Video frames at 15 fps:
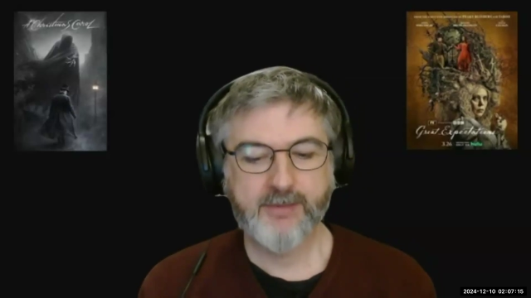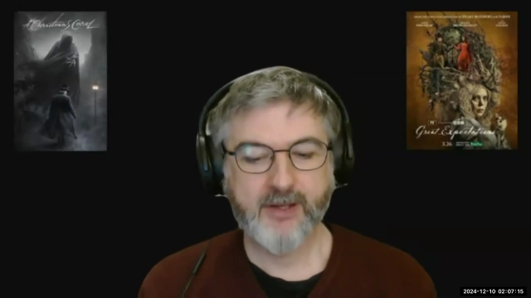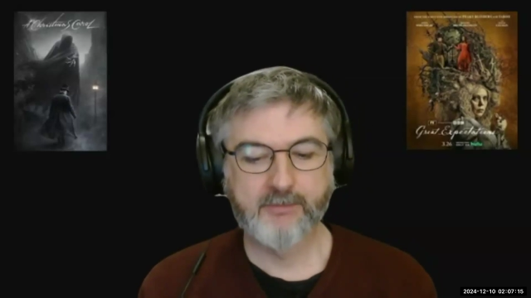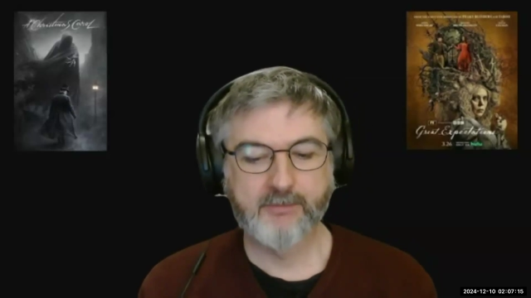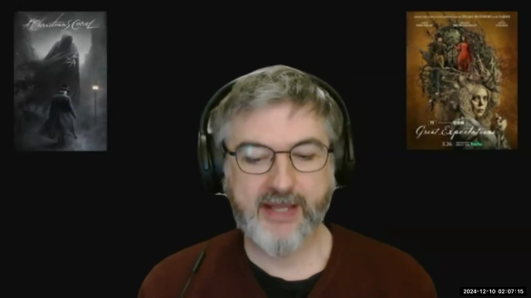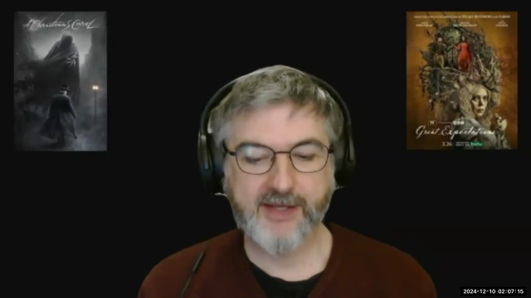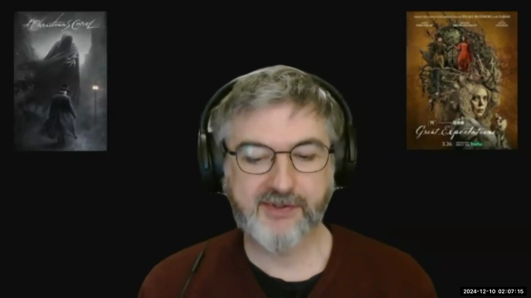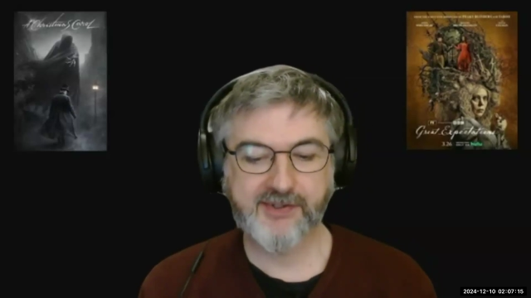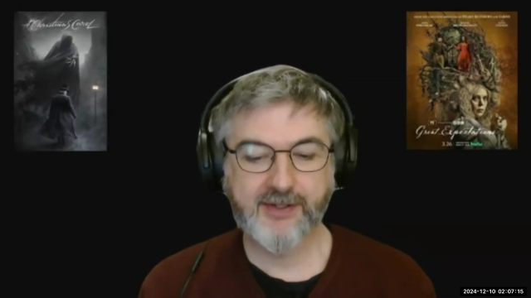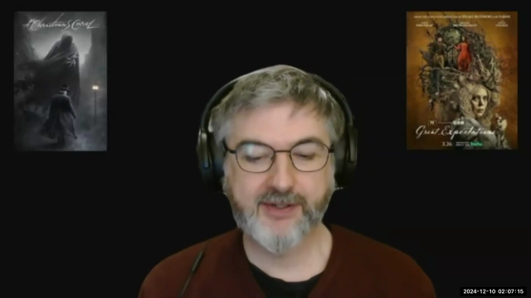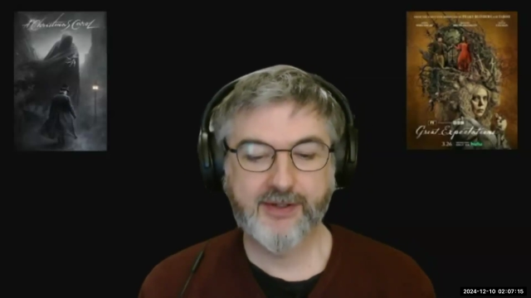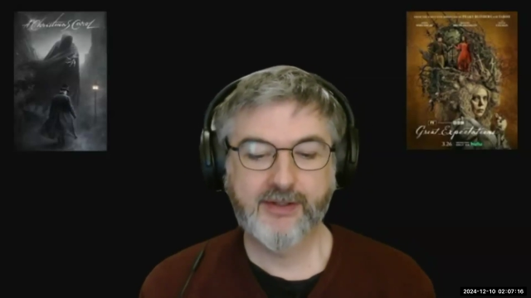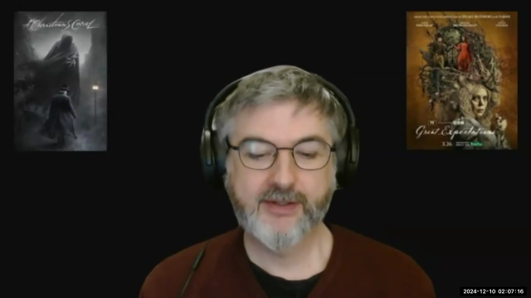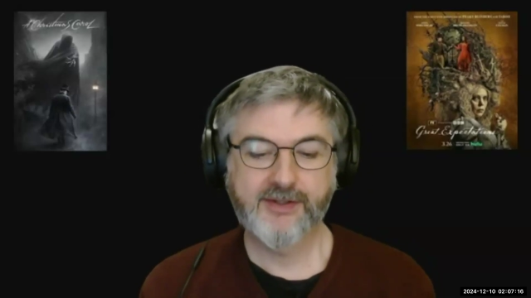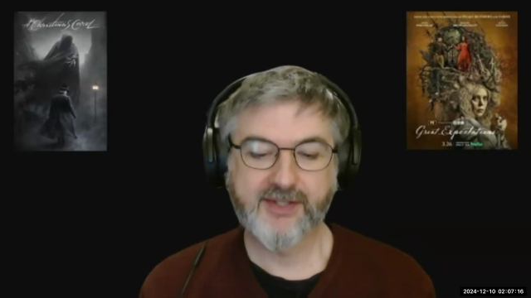but makes
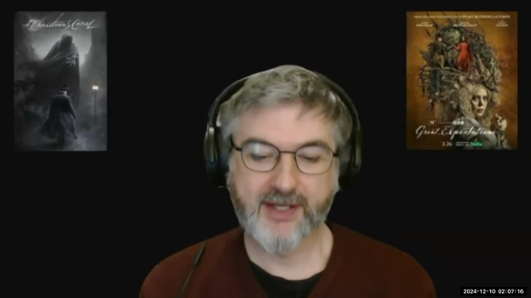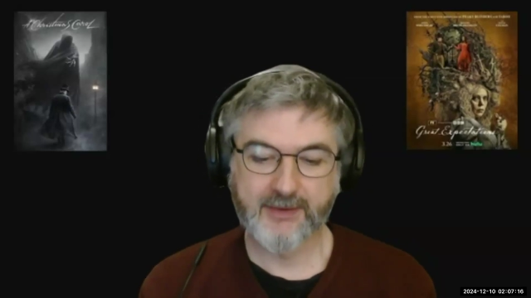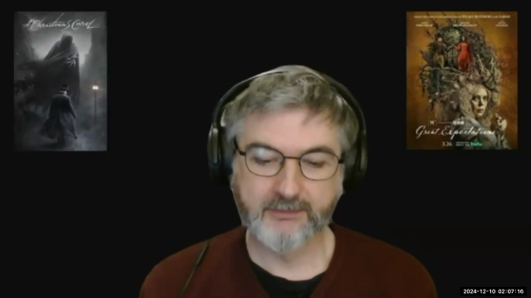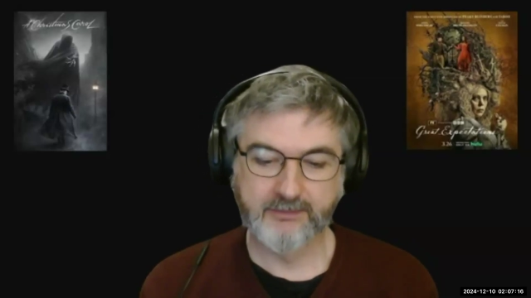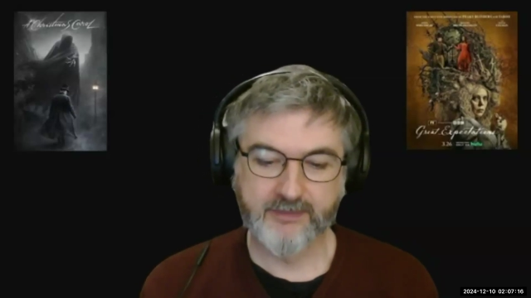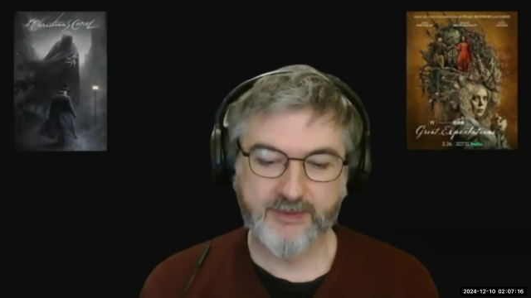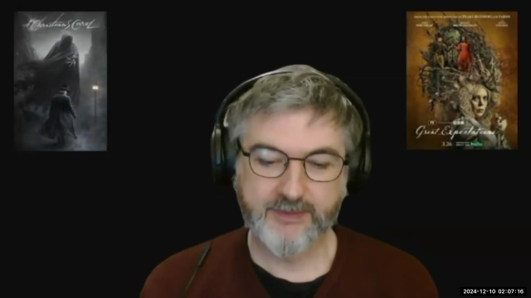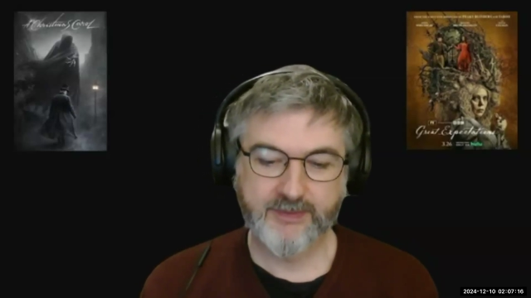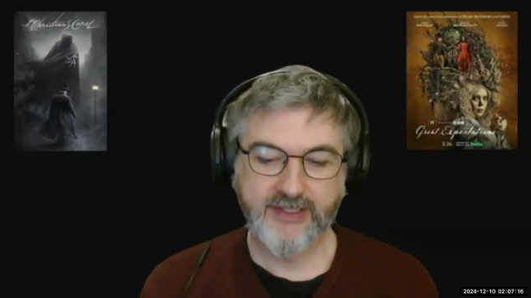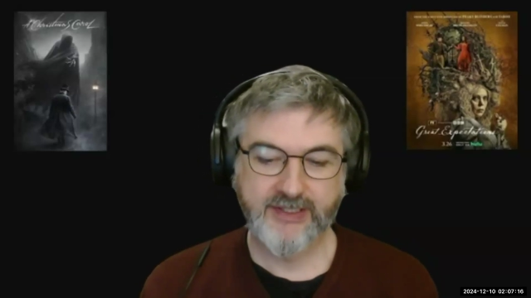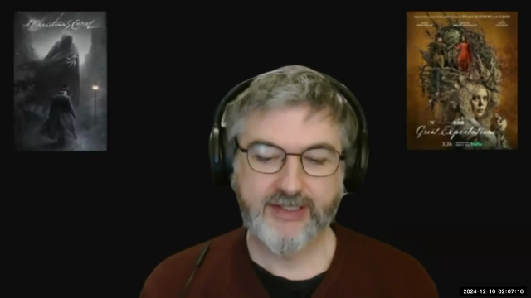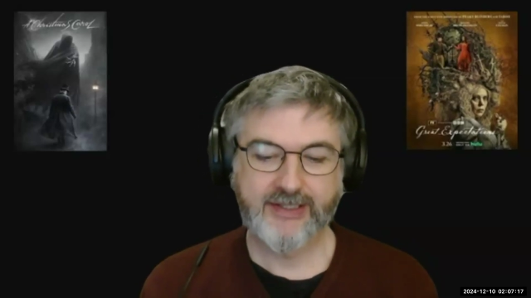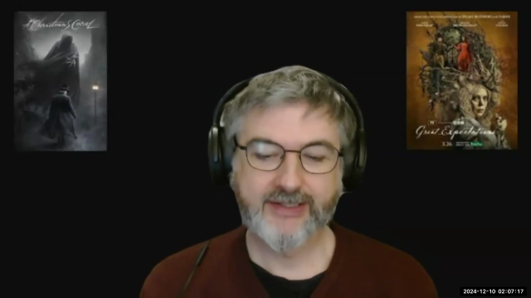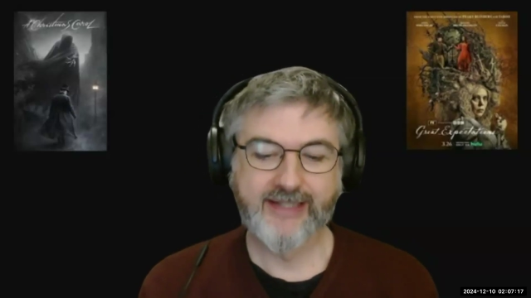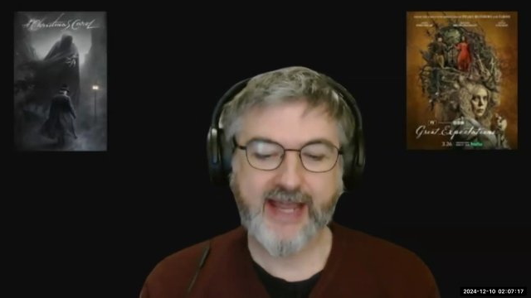some
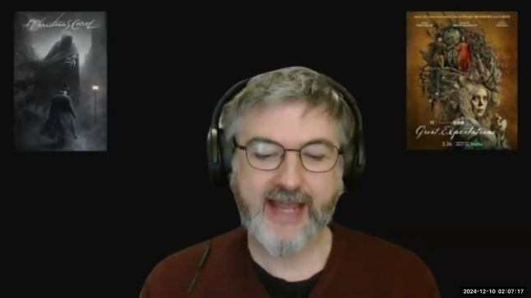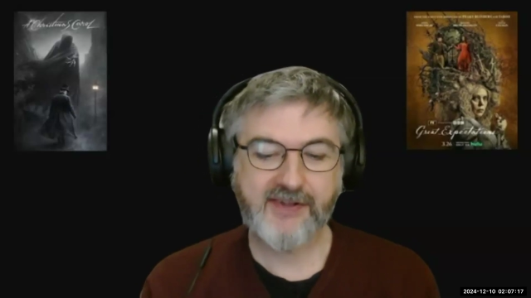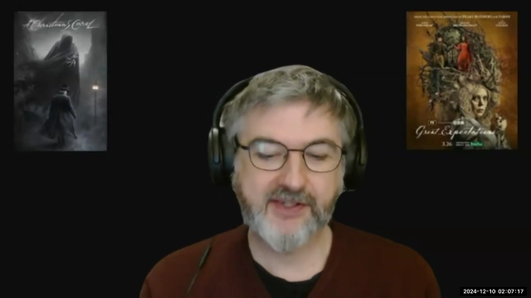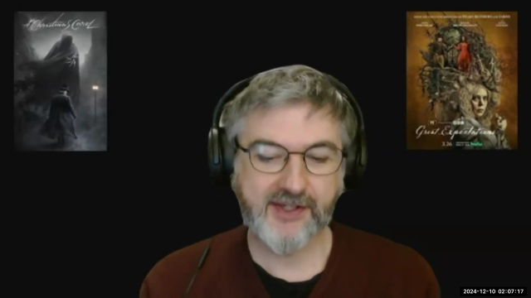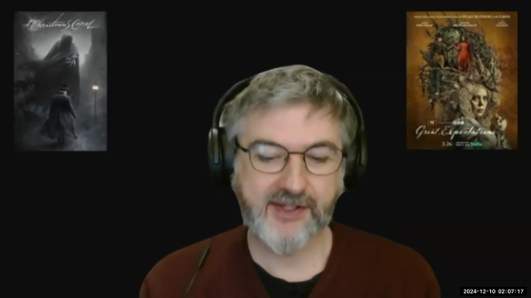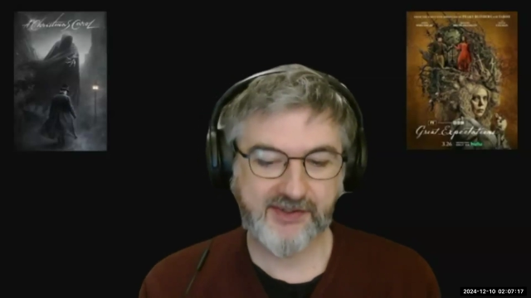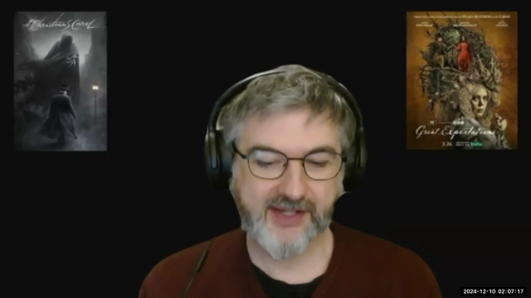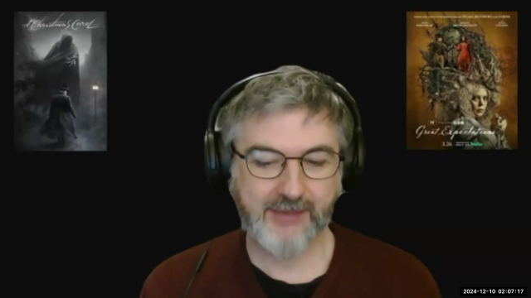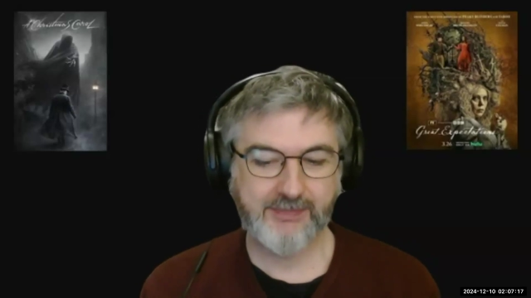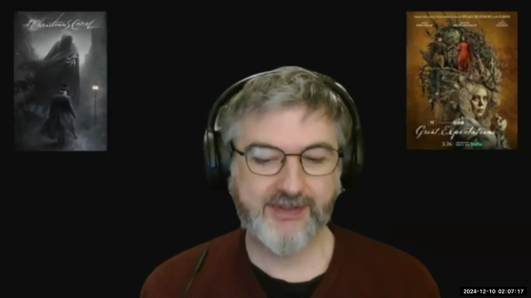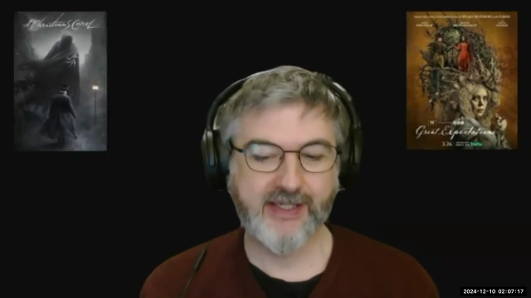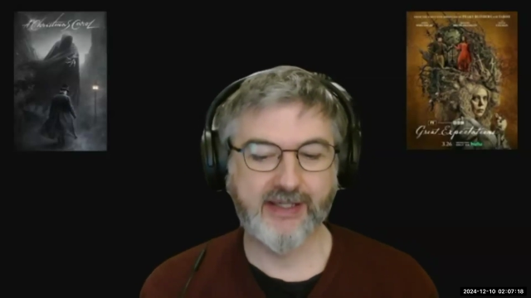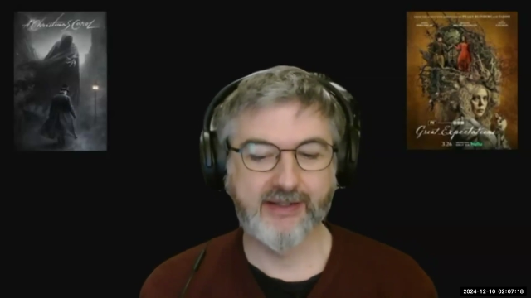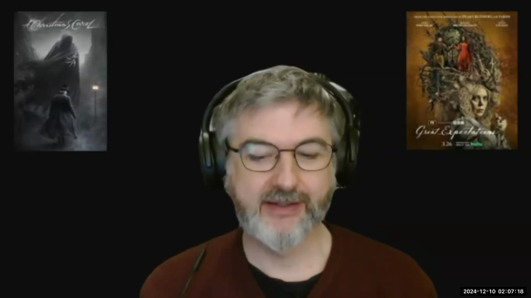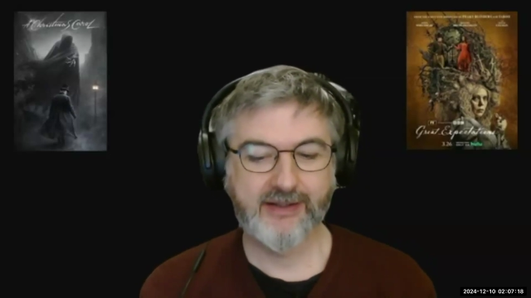less
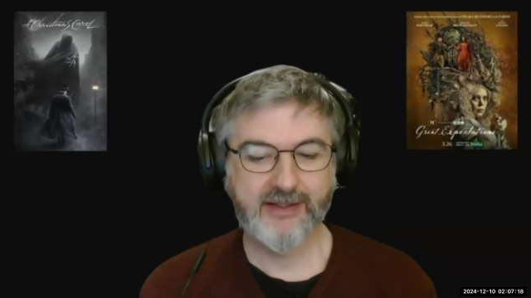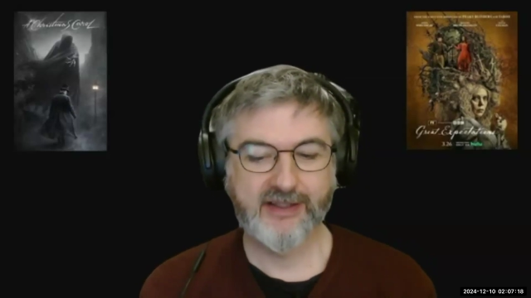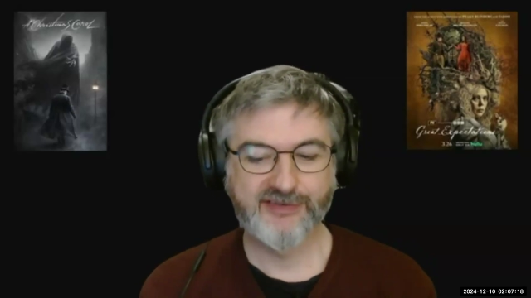accepting